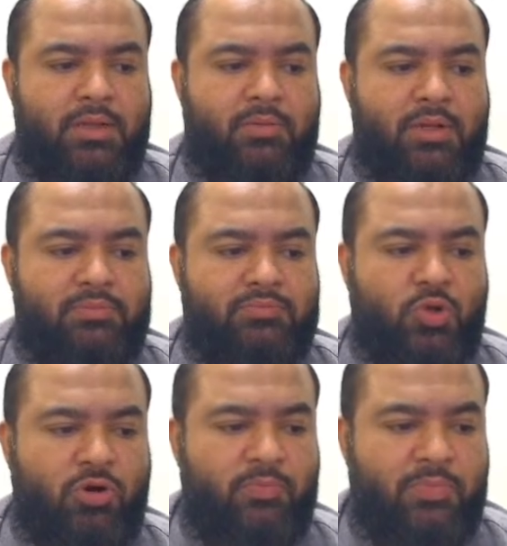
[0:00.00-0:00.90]
Well,
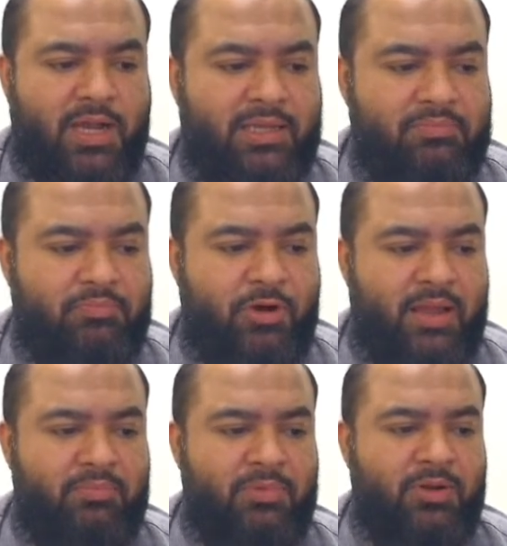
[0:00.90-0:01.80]
or buying
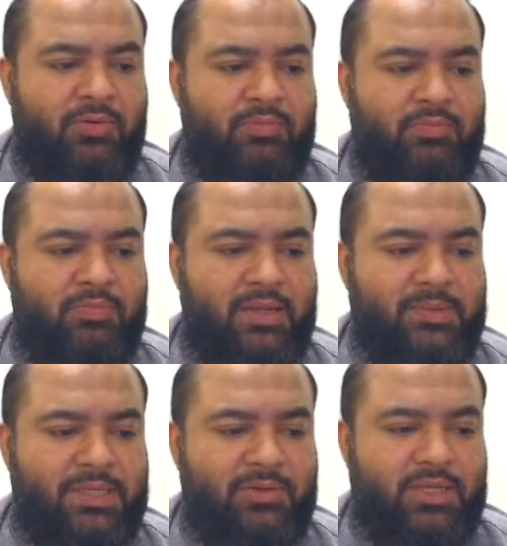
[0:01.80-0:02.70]
prep,
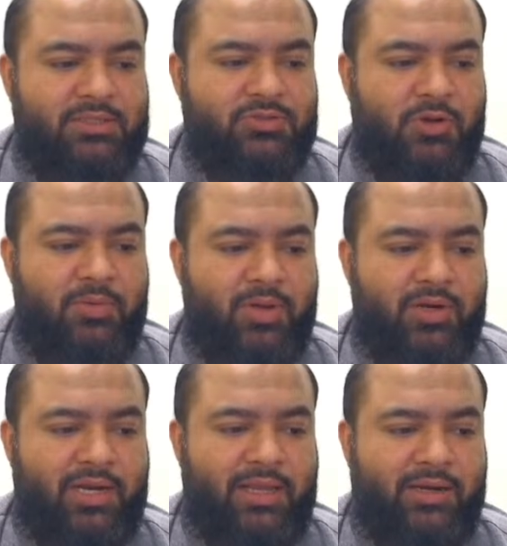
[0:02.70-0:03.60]
maybe we can talk about
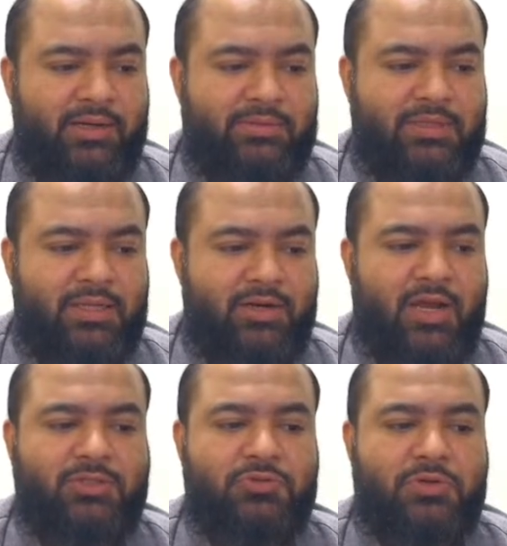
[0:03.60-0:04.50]
it later.
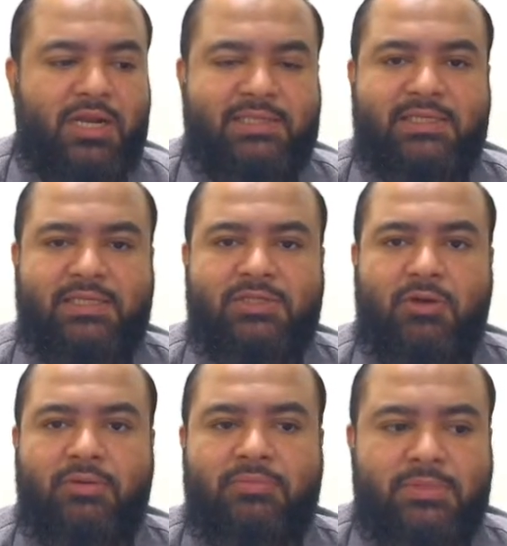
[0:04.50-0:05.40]
I do classes
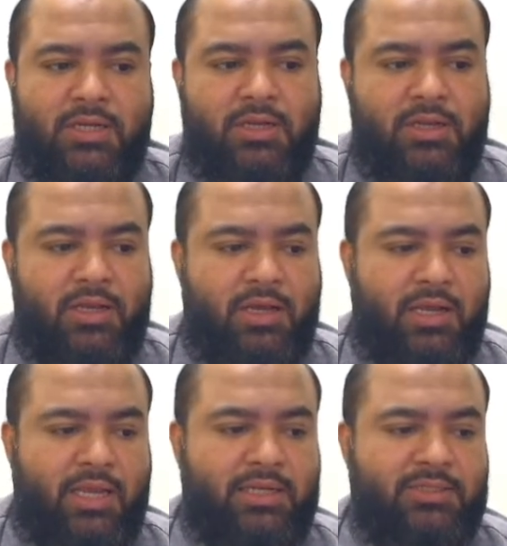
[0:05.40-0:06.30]
on
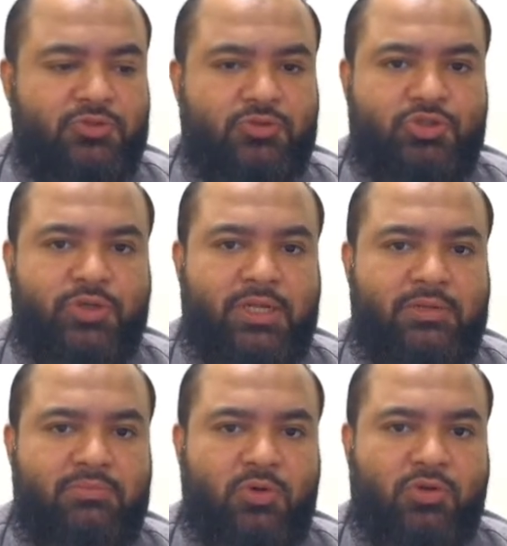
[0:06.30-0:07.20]
82nd
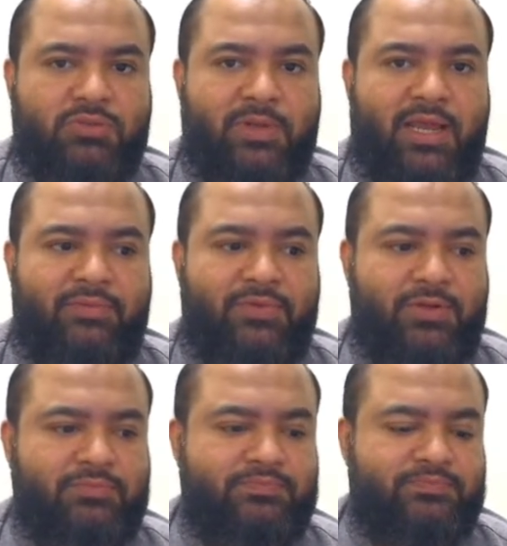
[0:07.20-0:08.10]
Street, Roosevelt Avenue.